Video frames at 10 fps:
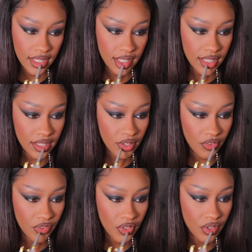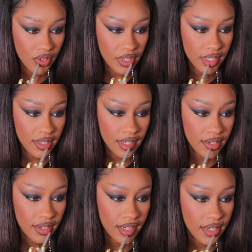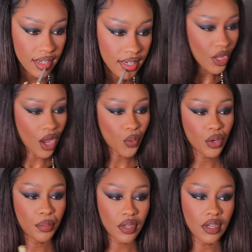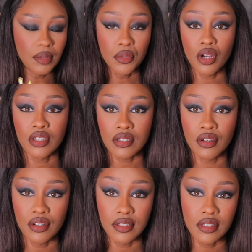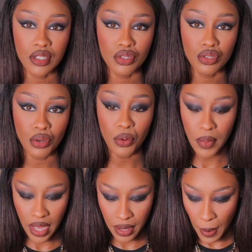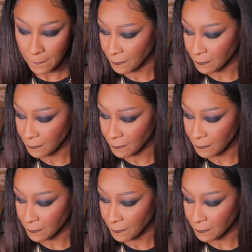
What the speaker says: just fill in. I want to put a lip gloss on so bad.